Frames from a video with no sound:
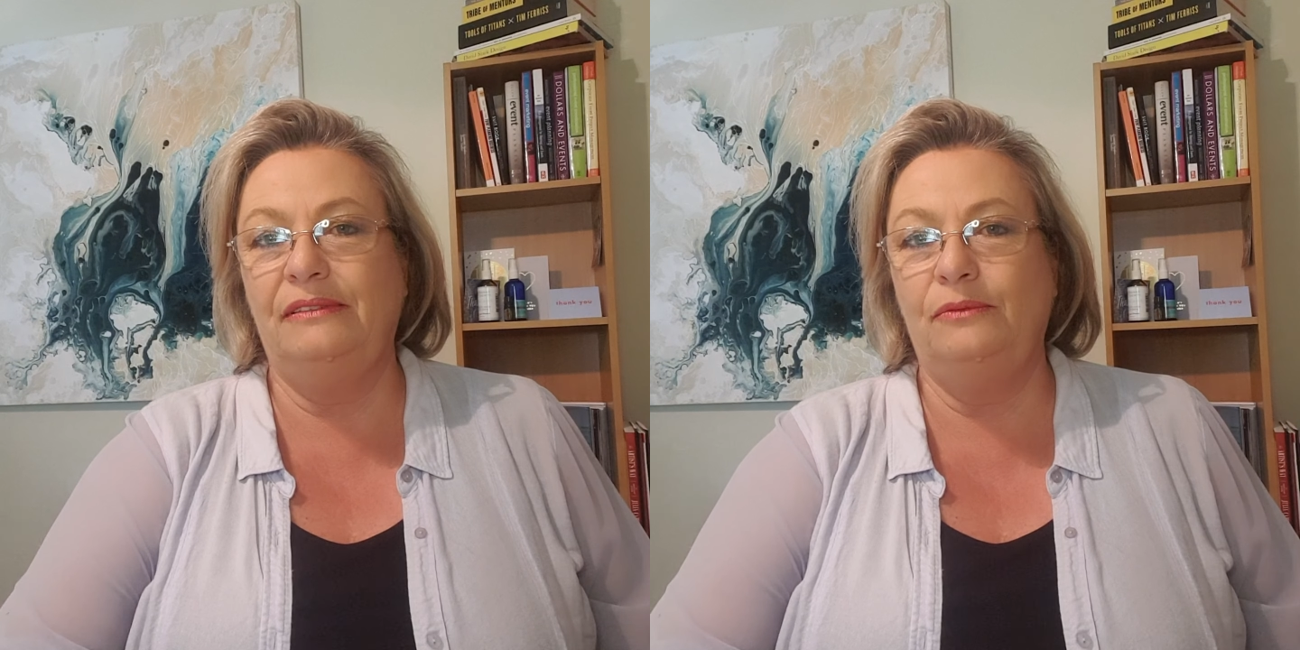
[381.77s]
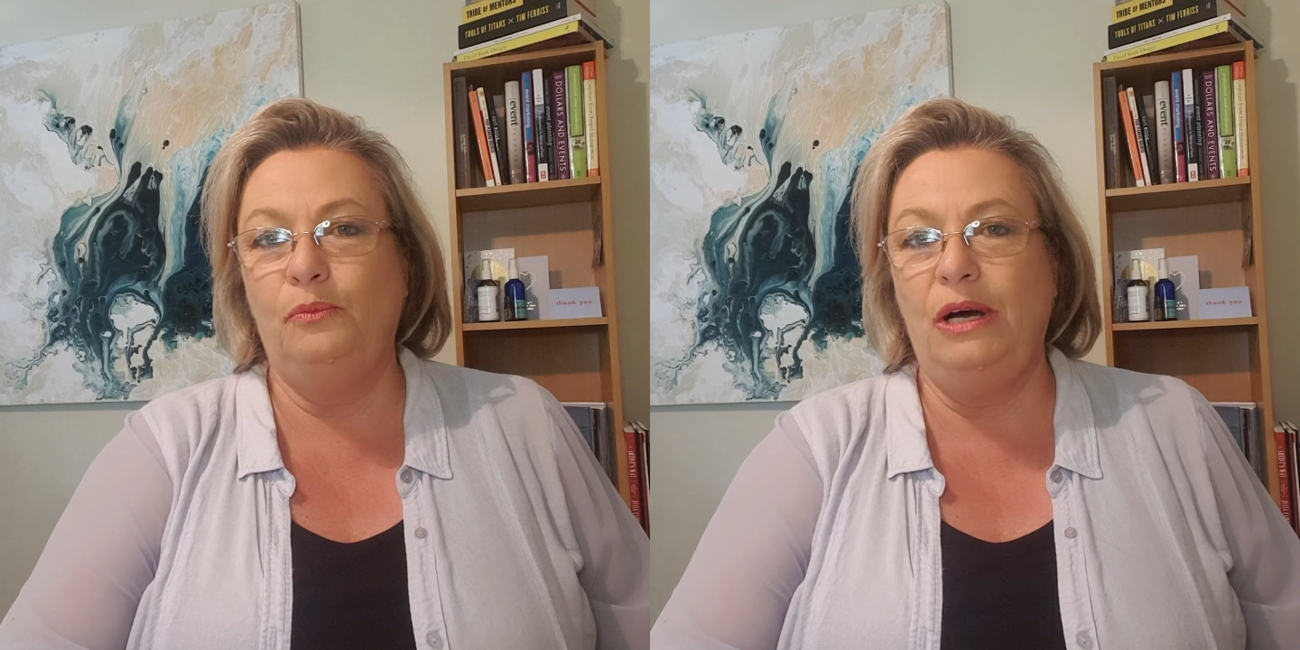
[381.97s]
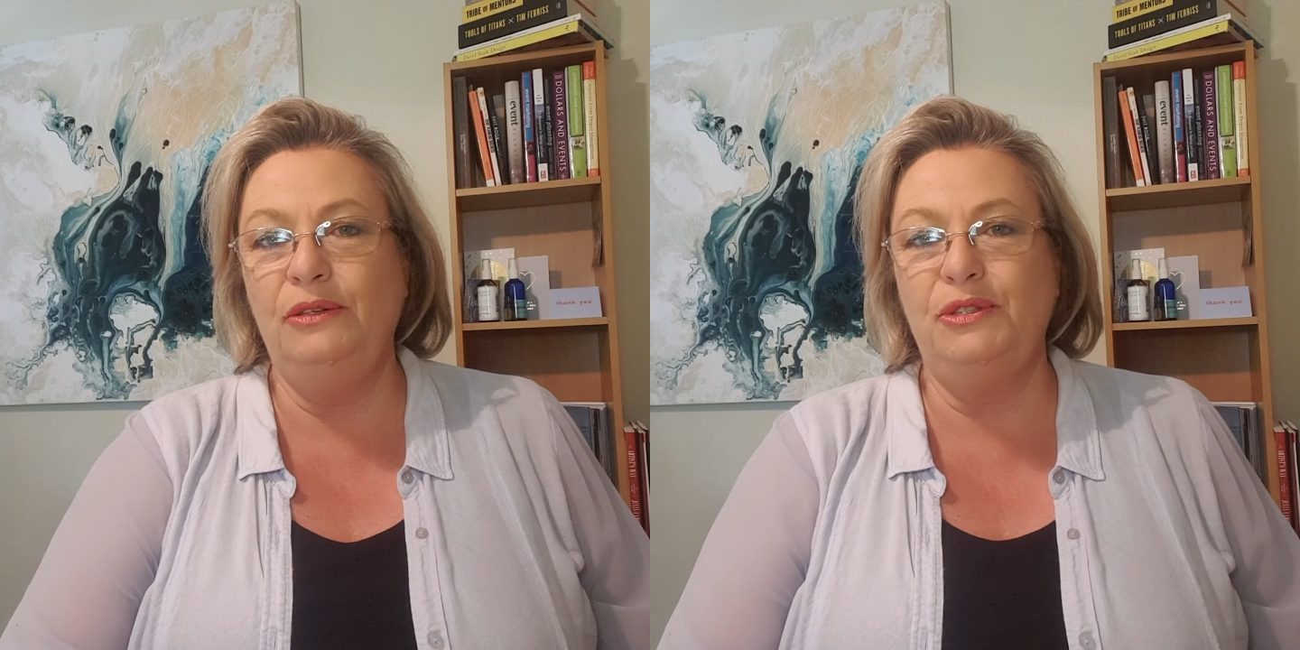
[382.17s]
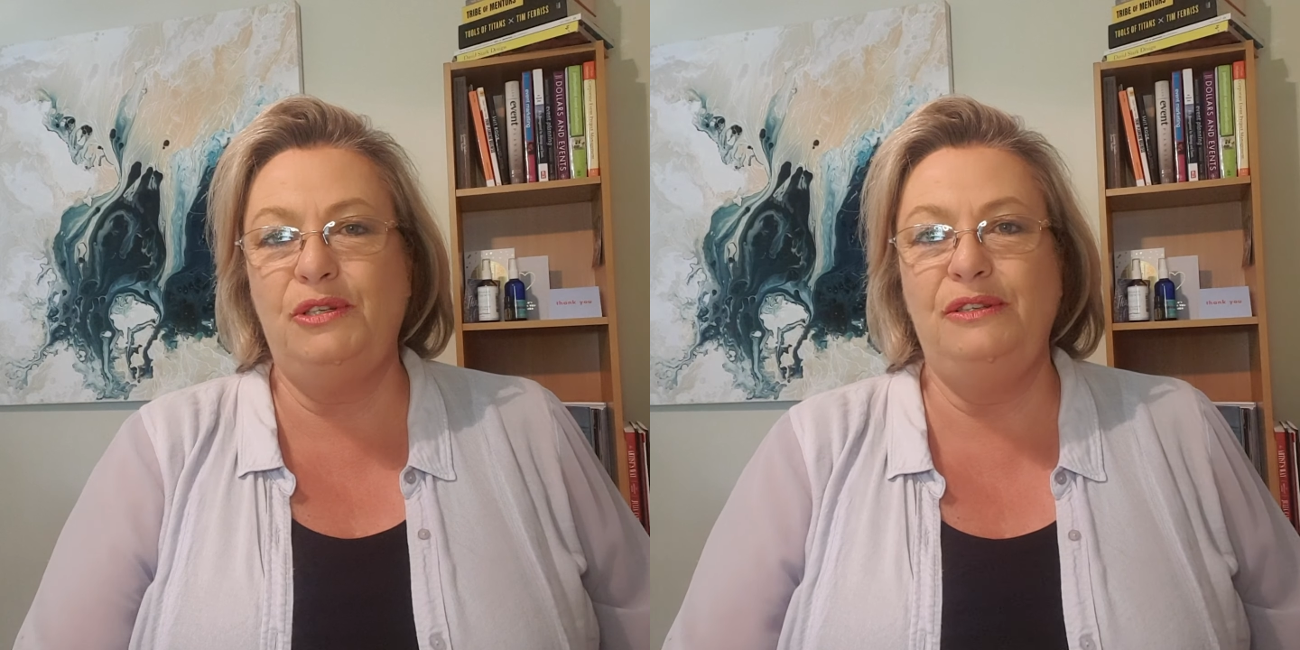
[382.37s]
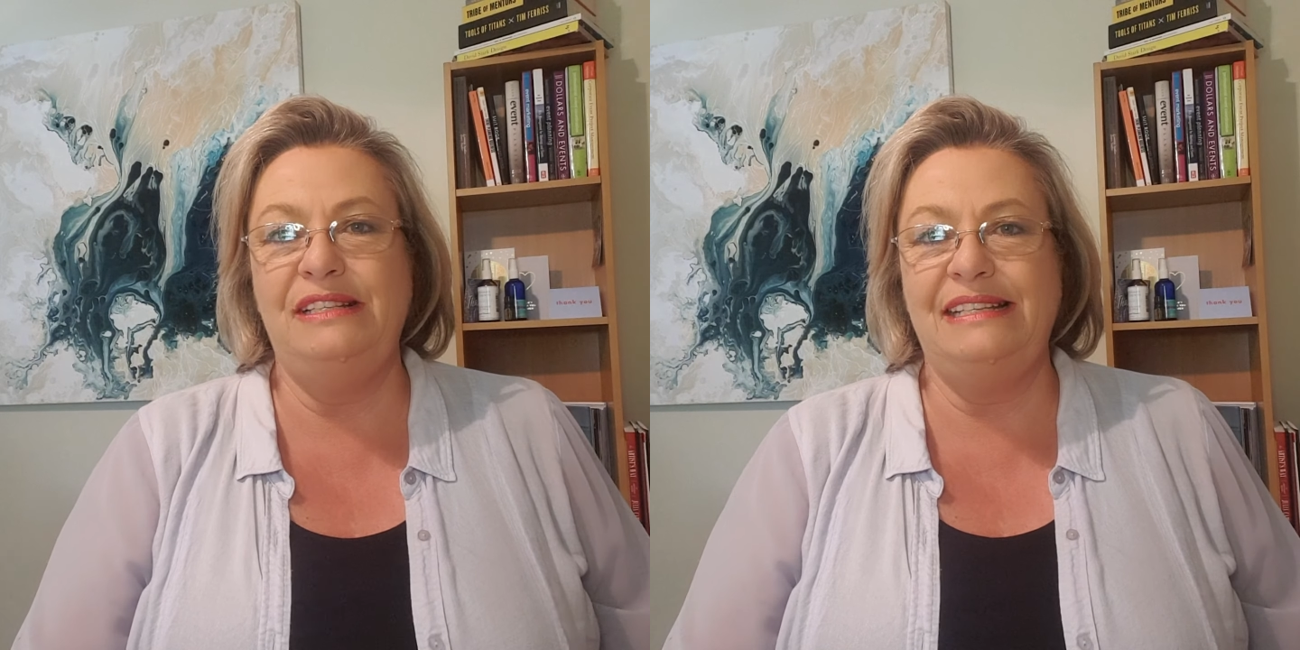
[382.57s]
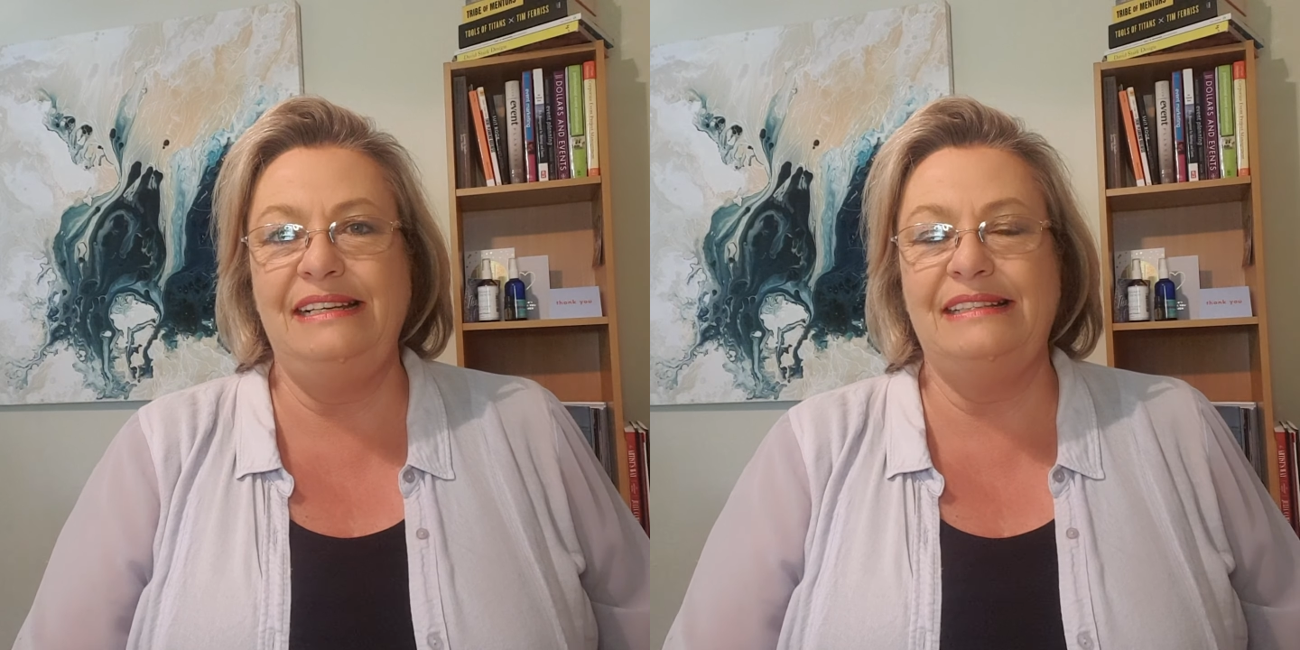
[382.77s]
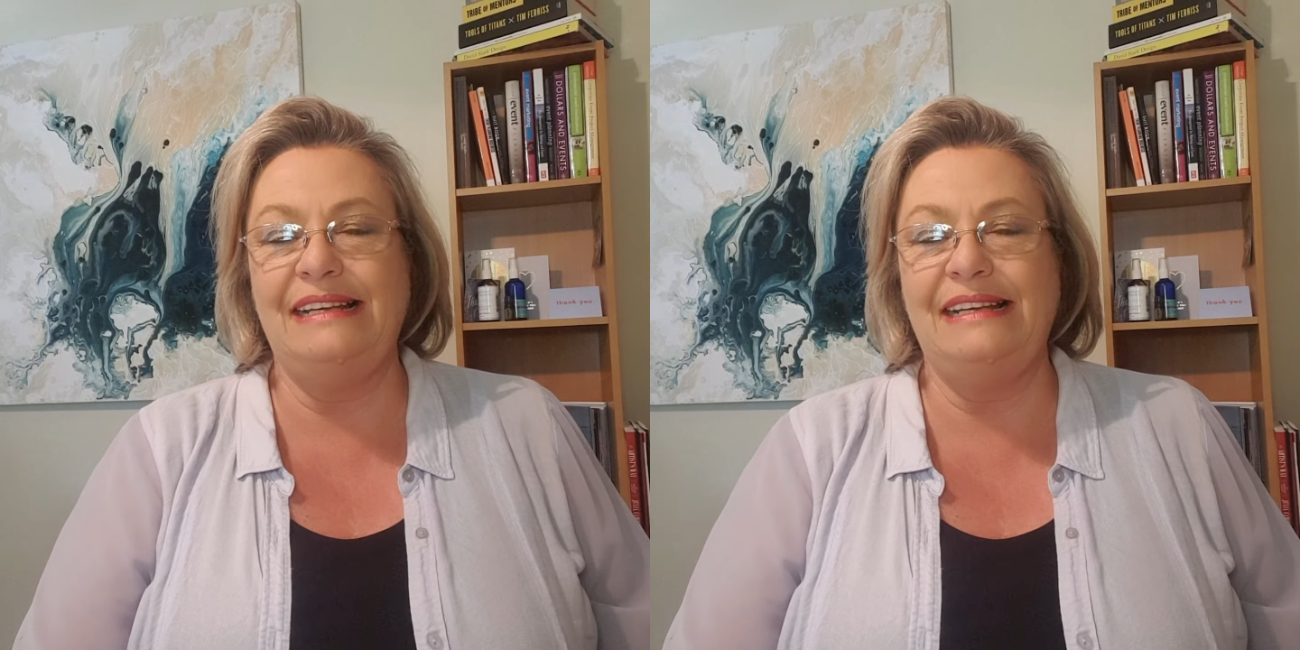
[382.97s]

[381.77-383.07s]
1 or 2 seats